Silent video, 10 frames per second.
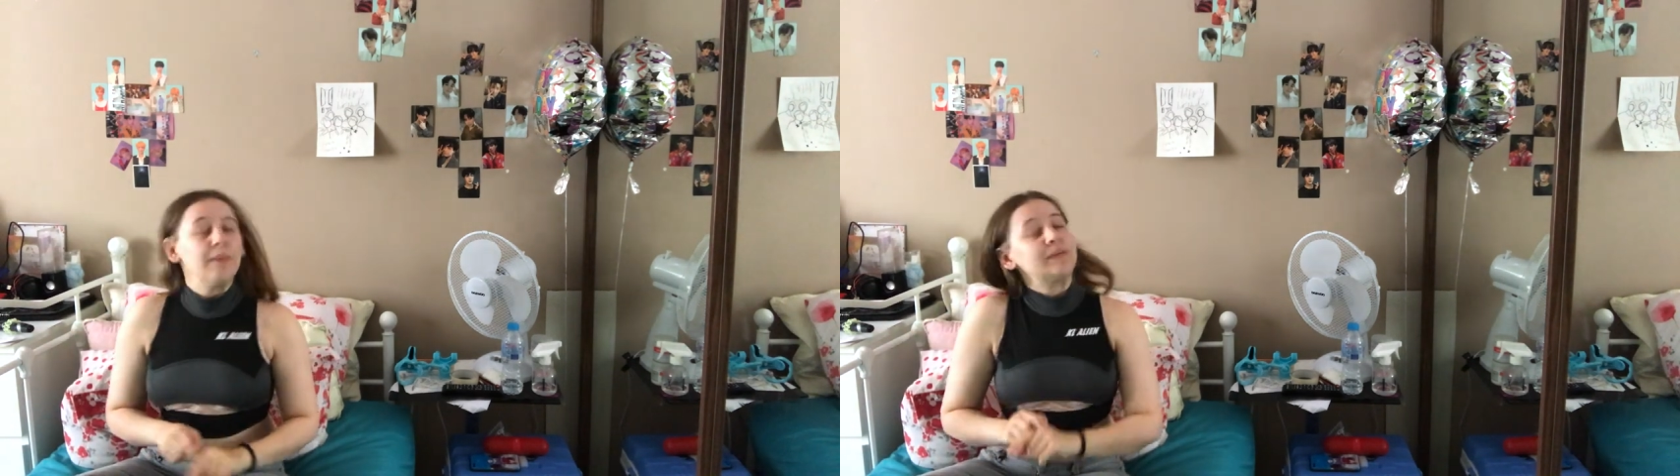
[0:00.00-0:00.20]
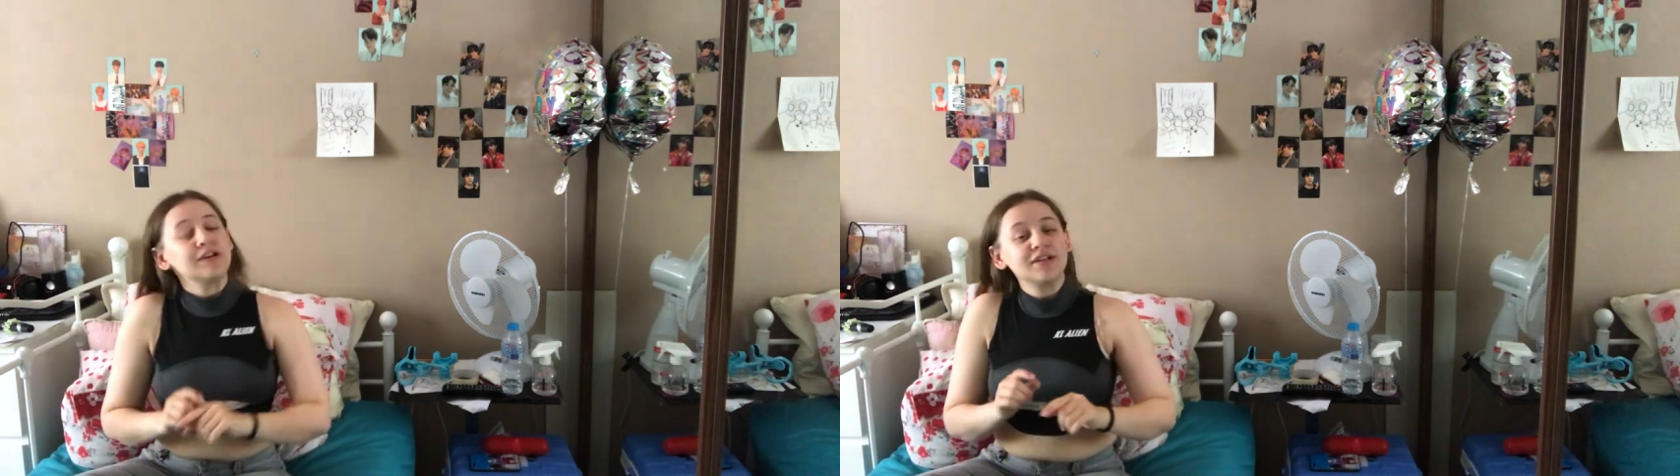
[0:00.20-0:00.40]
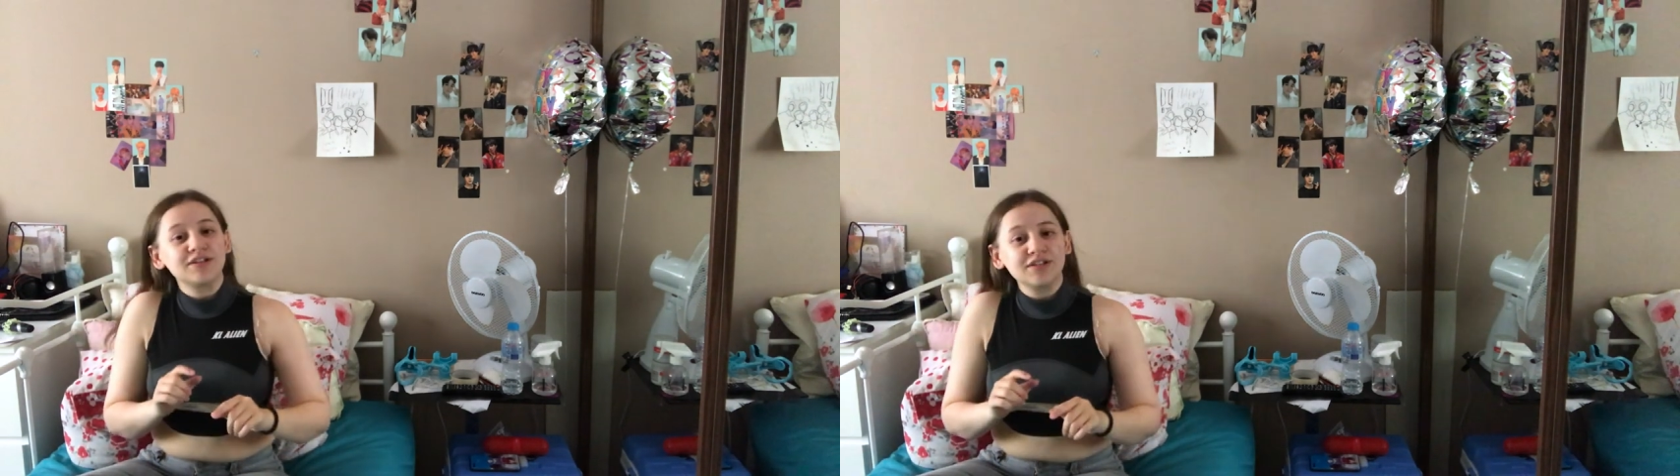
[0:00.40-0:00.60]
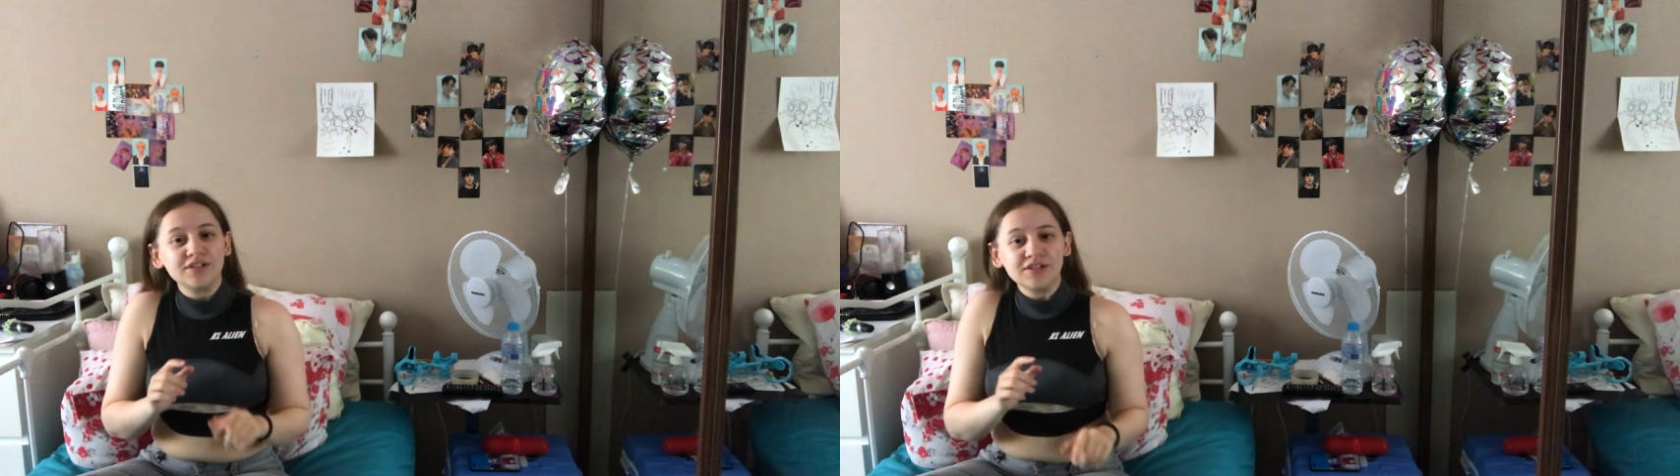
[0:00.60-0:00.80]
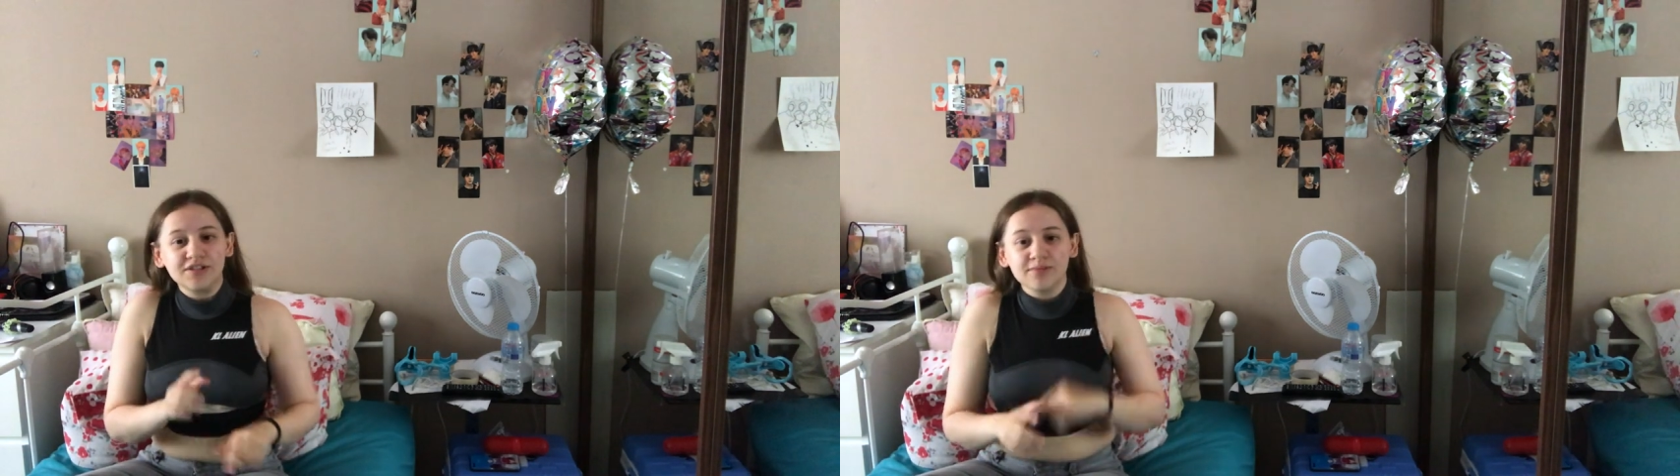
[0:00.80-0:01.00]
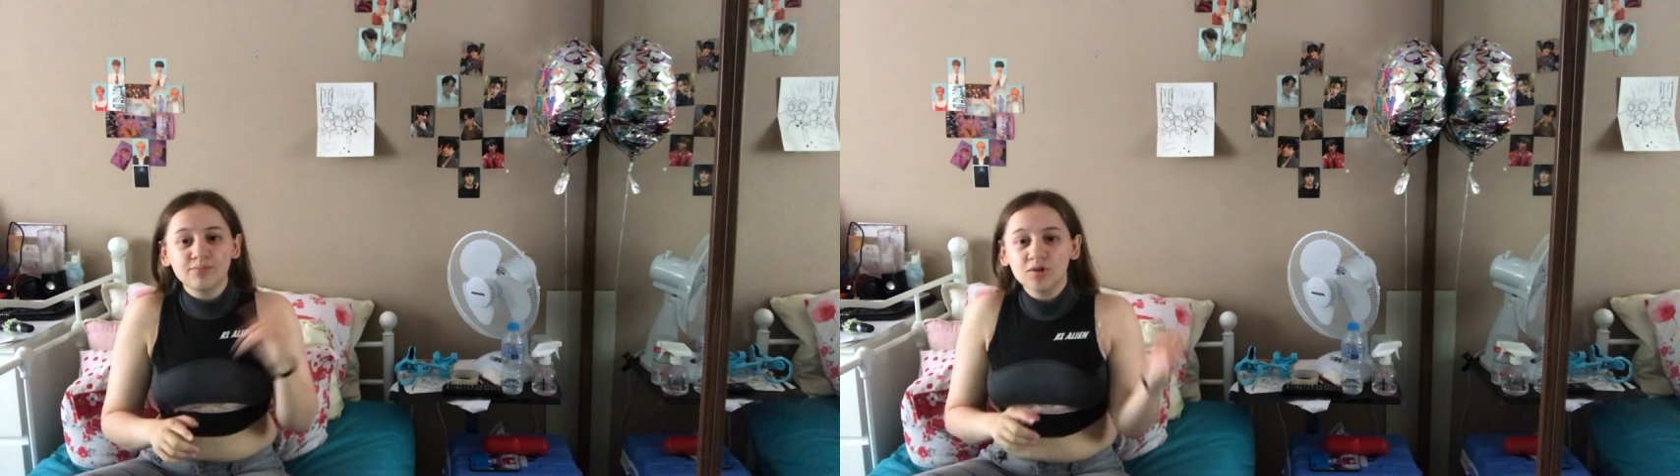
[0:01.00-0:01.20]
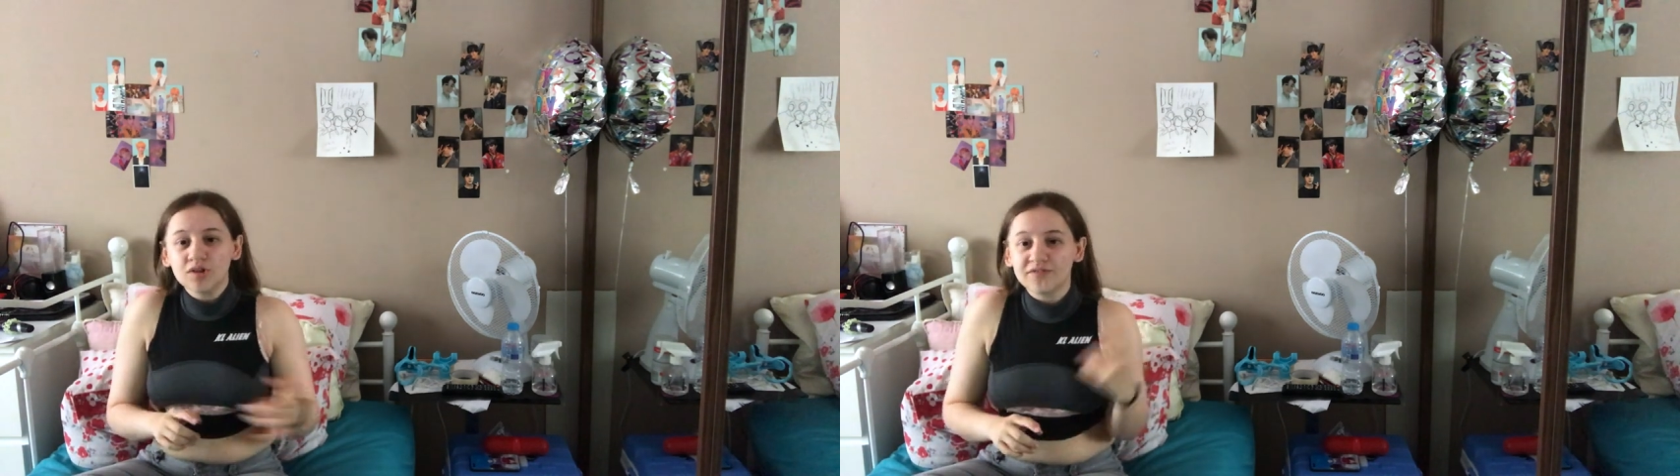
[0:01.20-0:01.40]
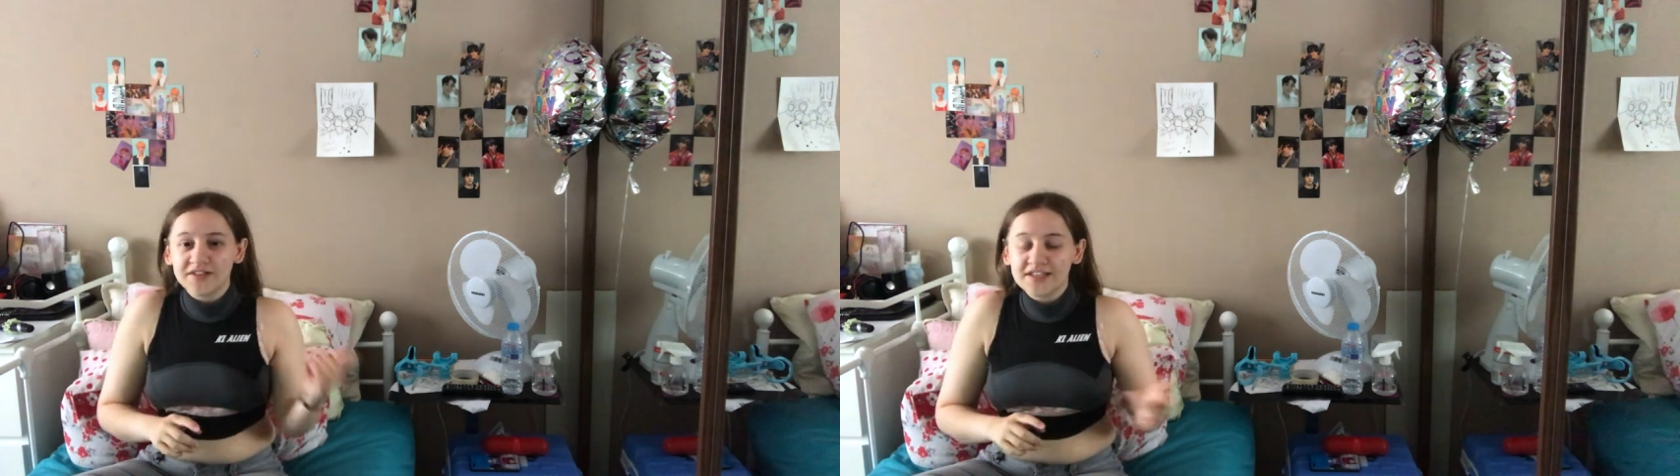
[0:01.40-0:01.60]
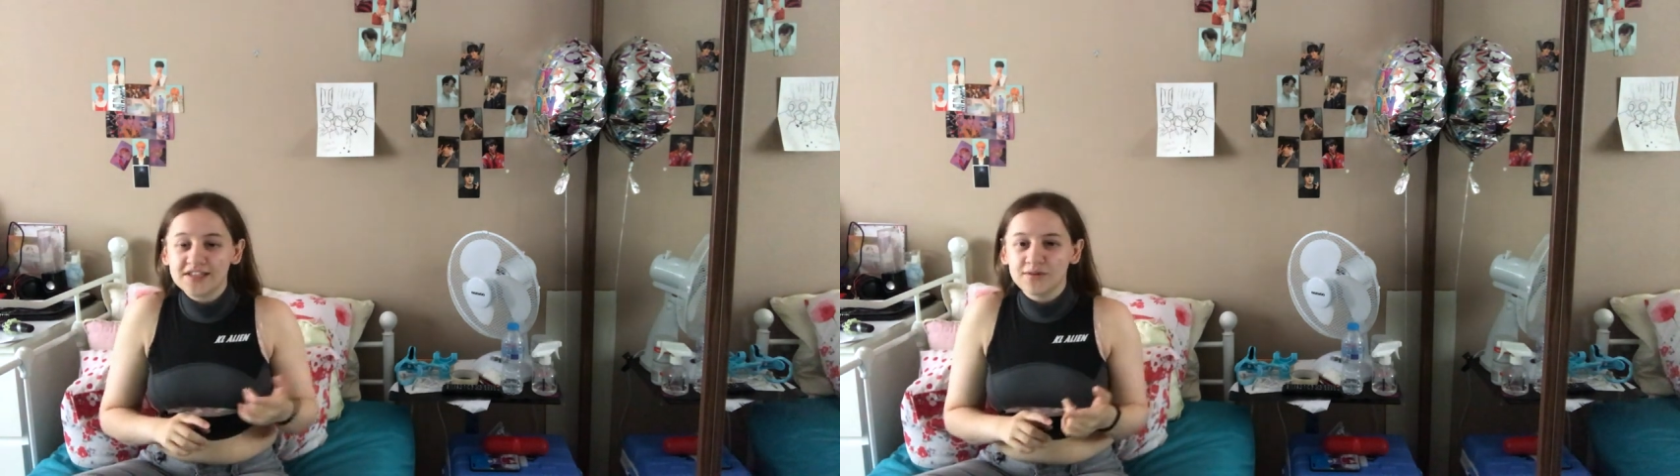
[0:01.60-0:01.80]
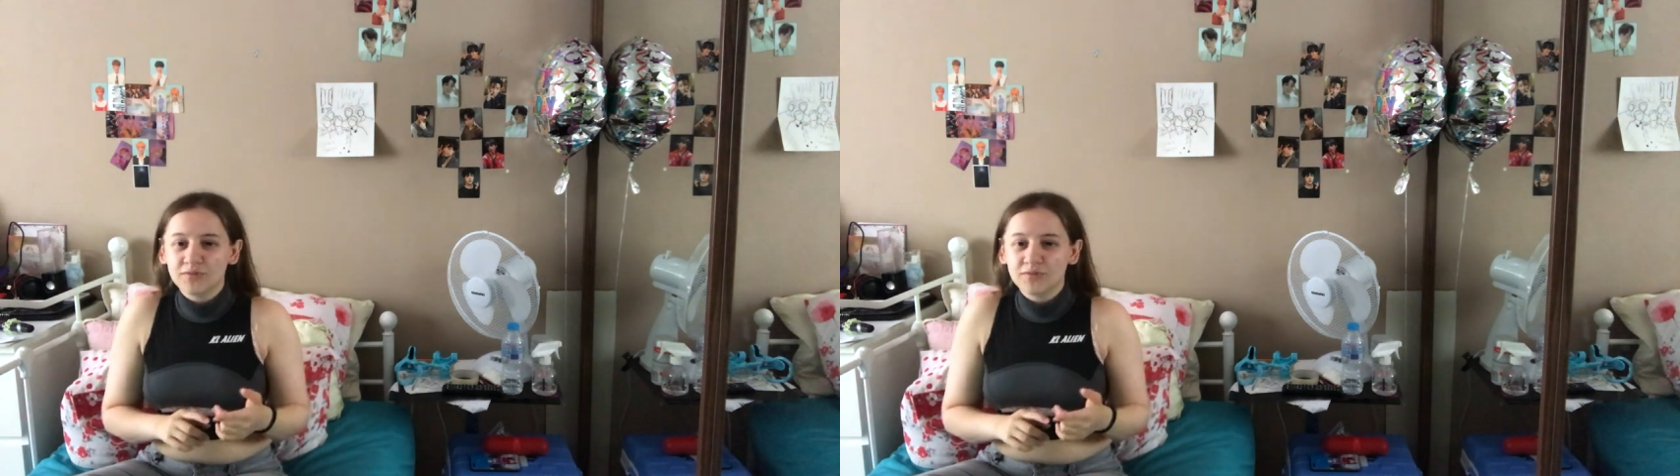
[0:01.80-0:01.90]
I'm gonna do some more of these.